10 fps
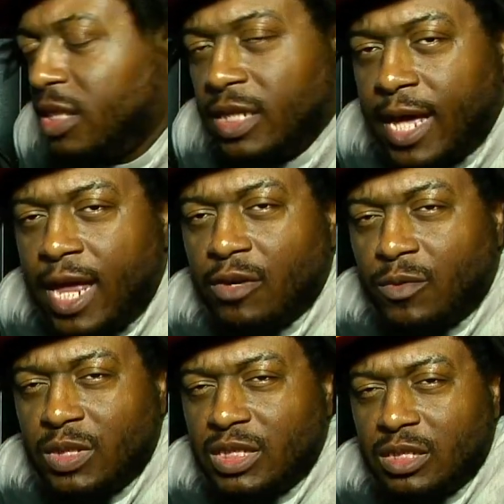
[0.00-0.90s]

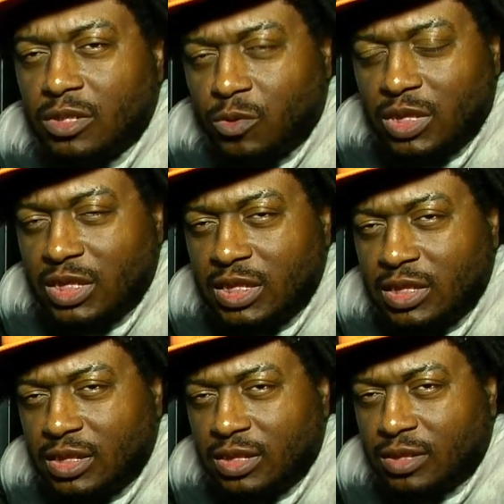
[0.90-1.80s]

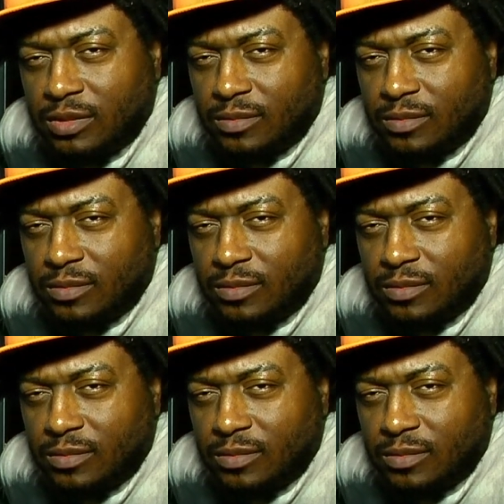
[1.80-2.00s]
inadequacies.